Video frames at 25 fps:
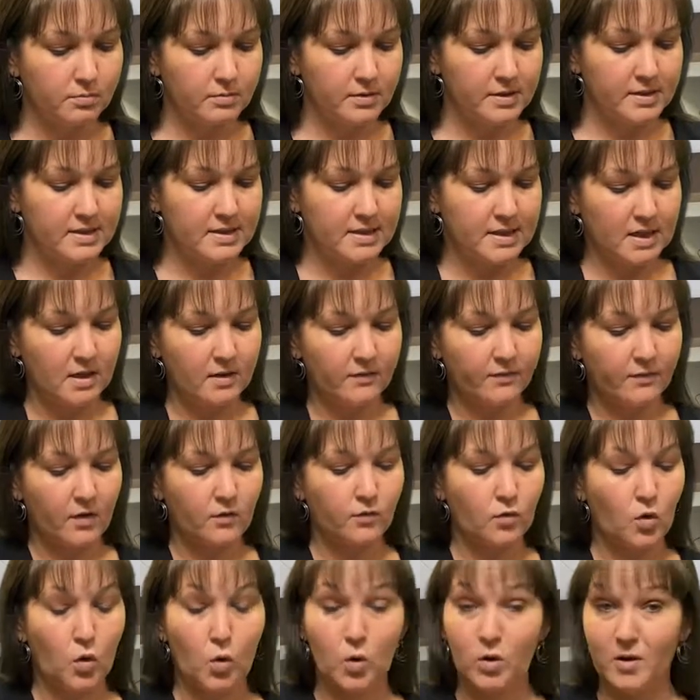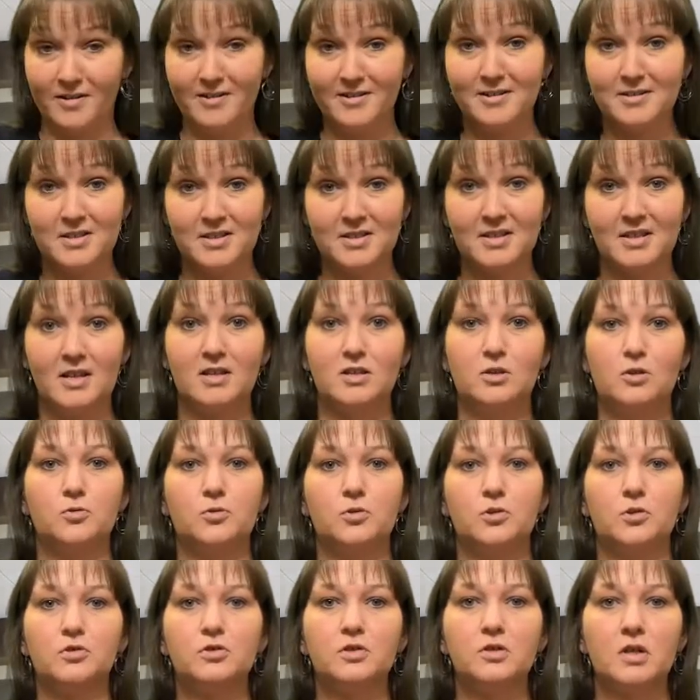as you will receive, of
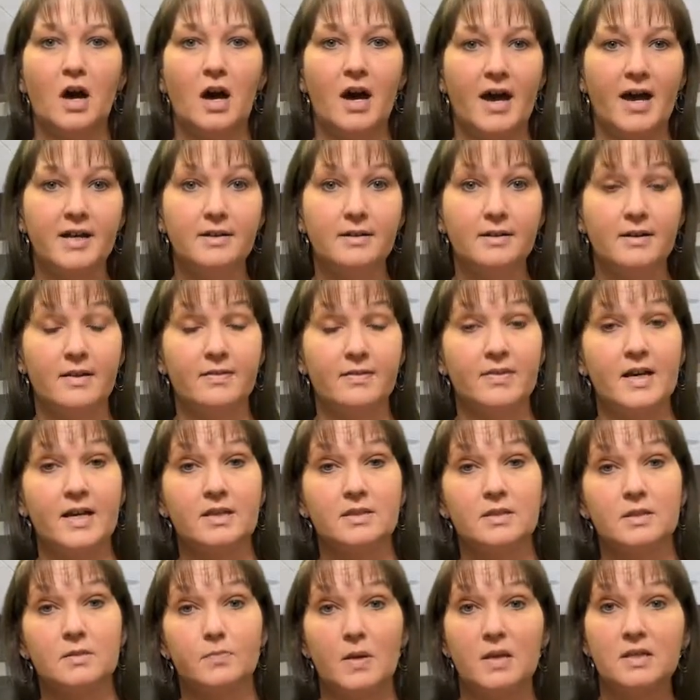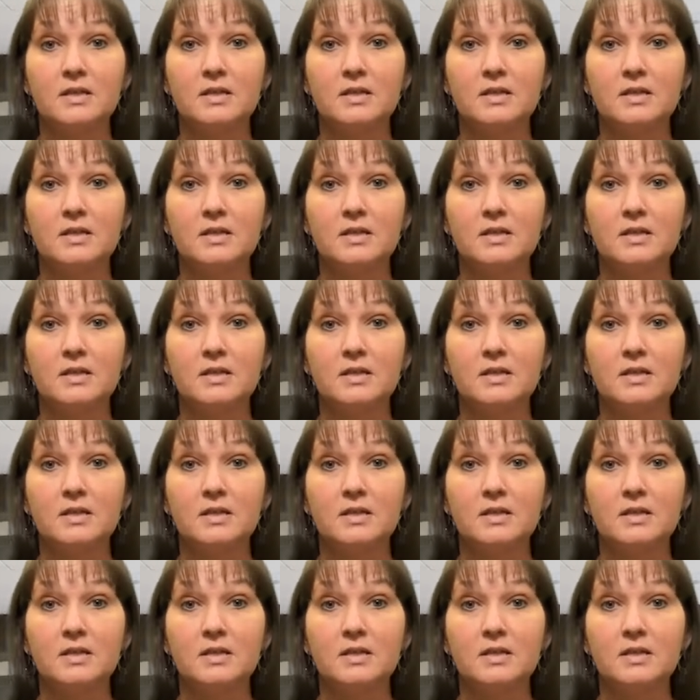course, a user's guide,